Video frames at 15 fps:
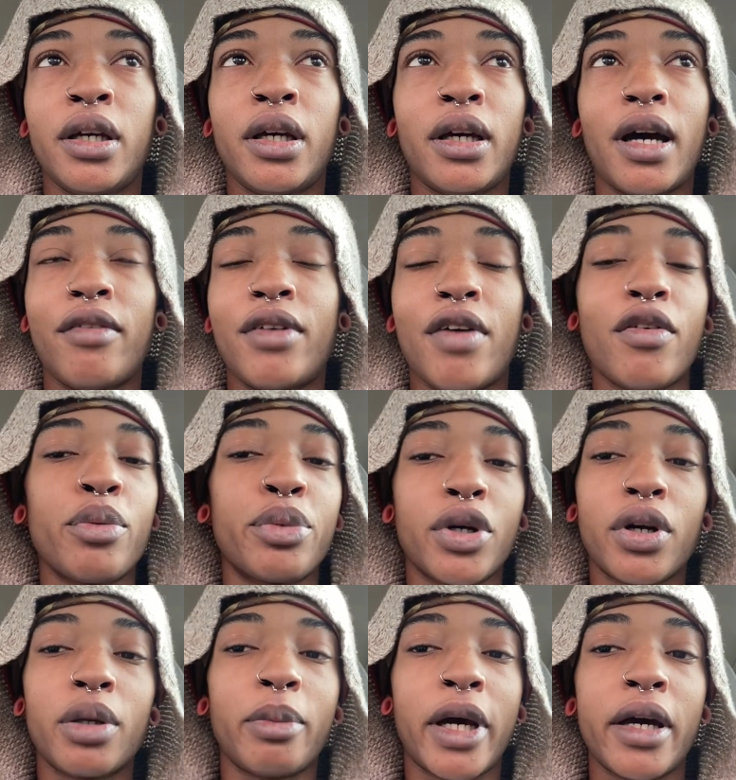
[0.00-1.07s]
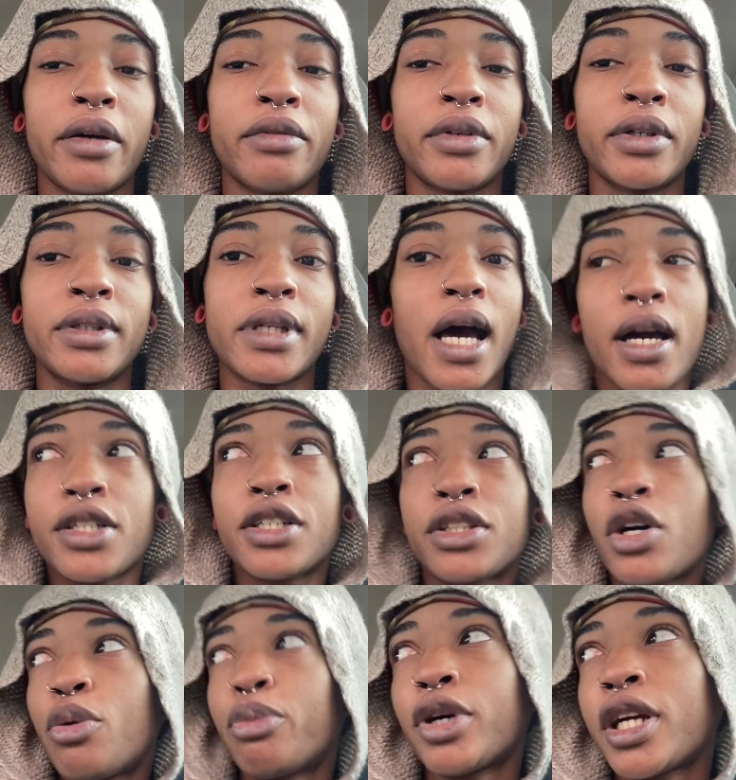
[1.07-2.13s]
I've never broken my headphones. I just
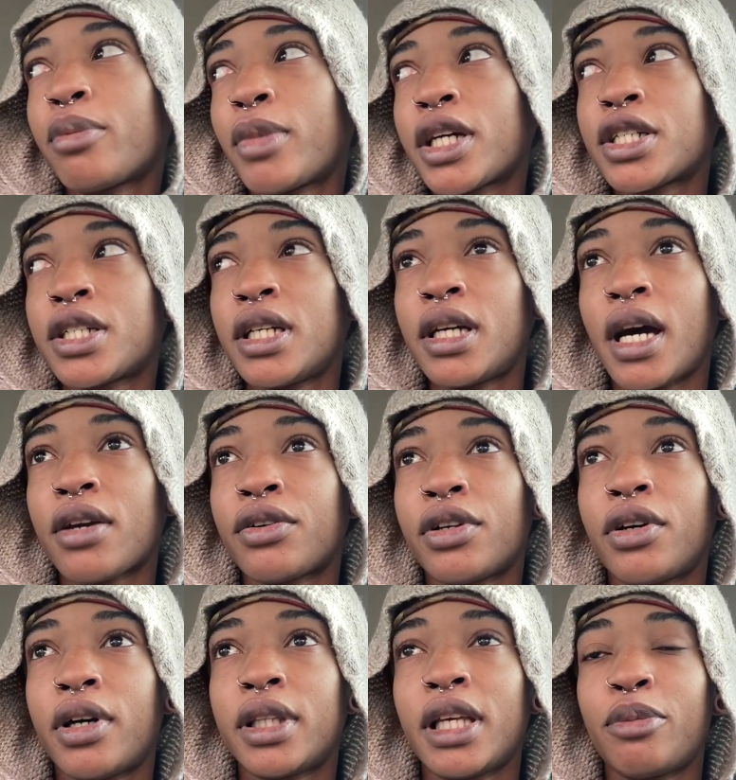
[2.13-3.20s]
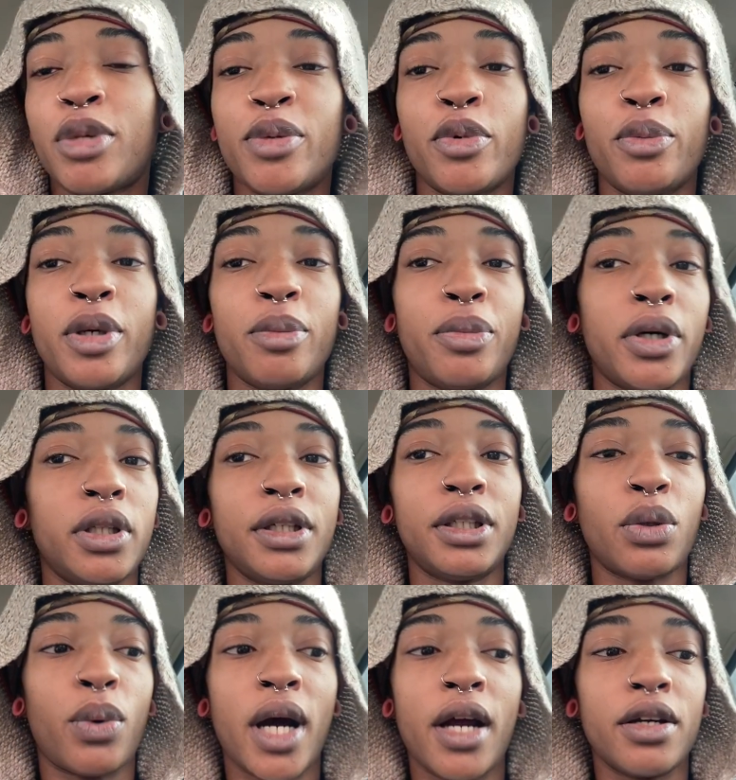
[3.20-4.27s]
don't break my shit. I don't know. I think people be pulling the
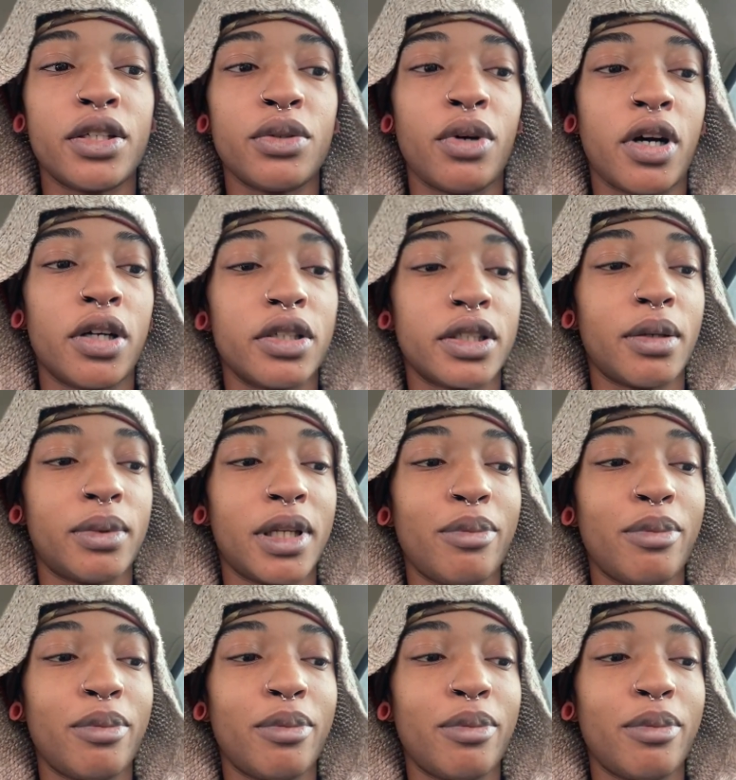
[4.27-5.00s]
wire too hard or something.